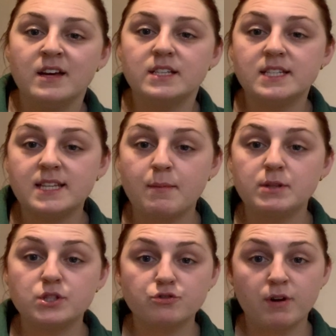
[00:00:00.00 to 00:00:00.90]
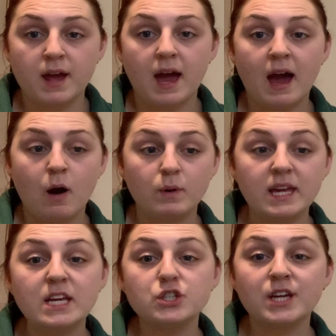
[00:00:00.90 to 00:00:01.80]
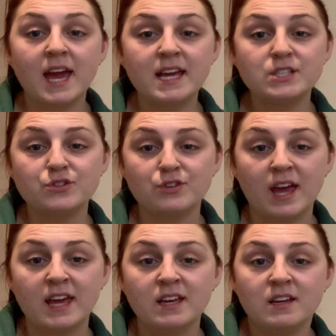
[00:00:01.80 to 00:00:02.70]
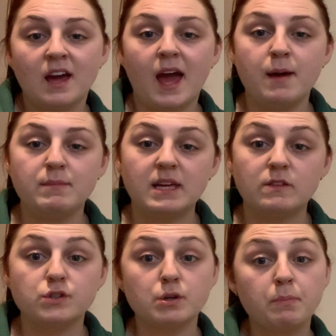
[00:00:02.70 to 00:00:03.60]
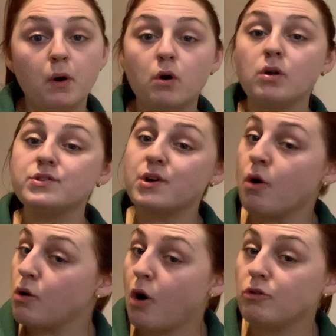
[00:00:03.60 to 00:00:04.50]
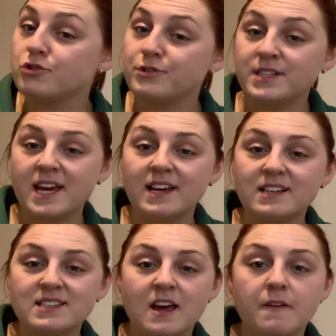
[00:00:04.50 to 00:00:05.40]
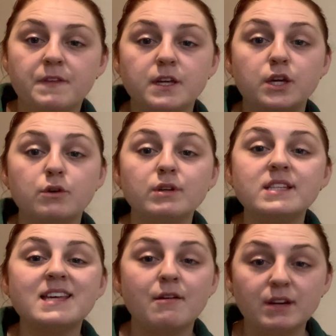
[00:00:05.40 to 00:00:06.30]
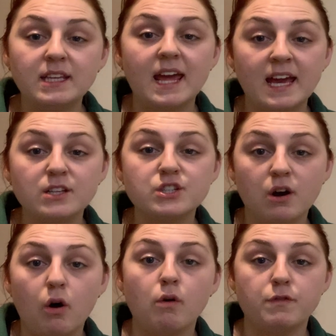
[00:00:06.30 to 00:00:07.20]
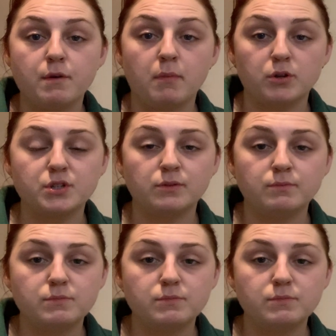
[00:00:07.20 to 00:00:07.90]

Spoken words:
to demonstrate how each case study either supports or contradicts the unitary nature of the model.